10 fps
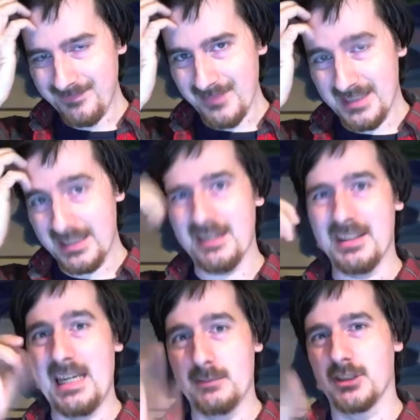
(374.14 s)
Yeah, the
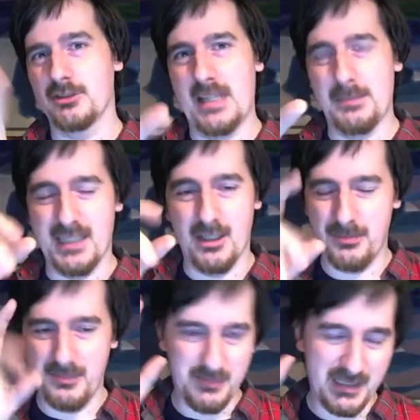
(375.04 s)
camera crapped out.
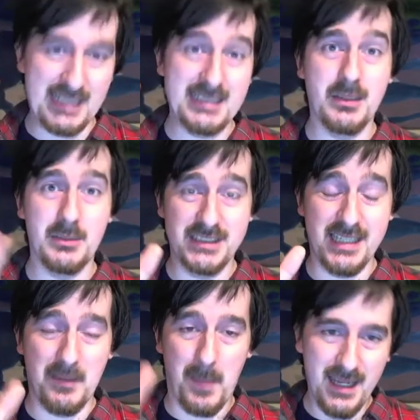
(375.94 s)
But as I was
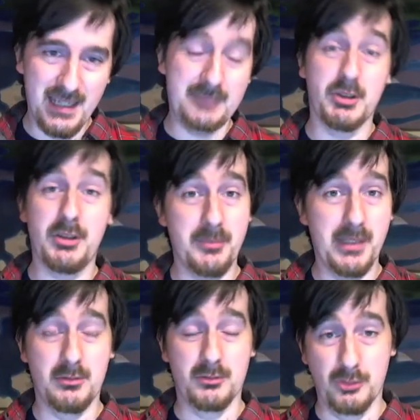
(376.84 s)
saying, I've broken
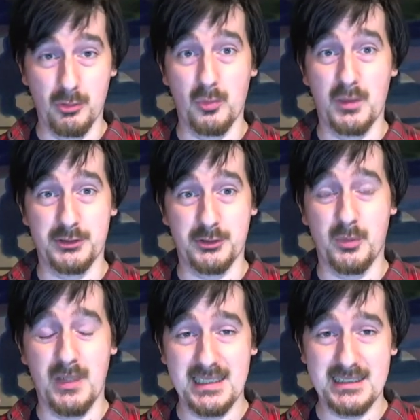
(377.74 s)
my own rule once or
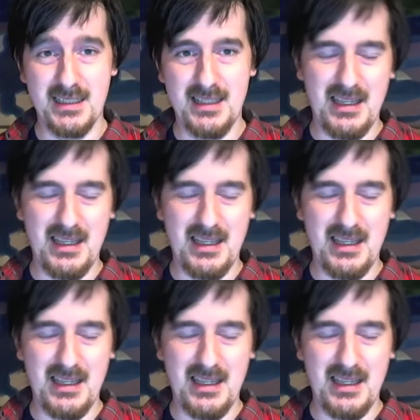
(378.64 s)
twice.